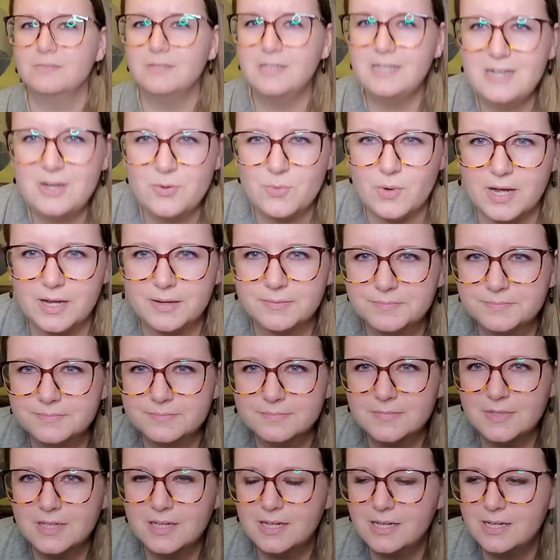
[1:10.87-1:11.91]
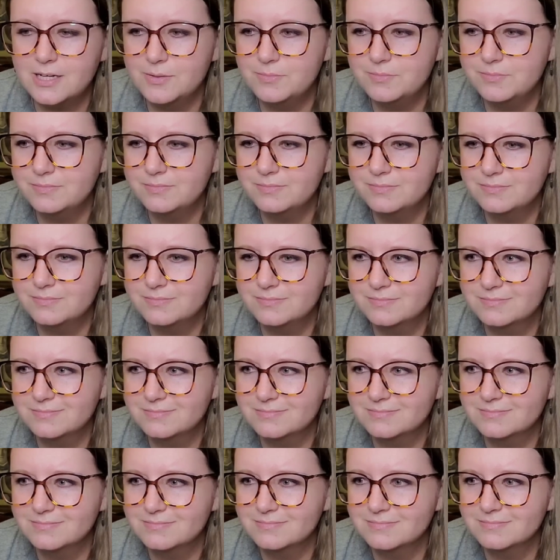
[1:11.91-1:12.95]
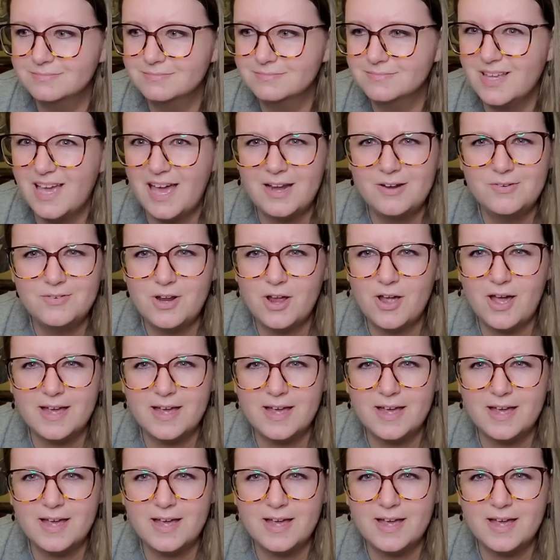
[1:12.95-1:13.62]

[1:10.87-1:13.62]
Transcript: Anyway, um, I don't know.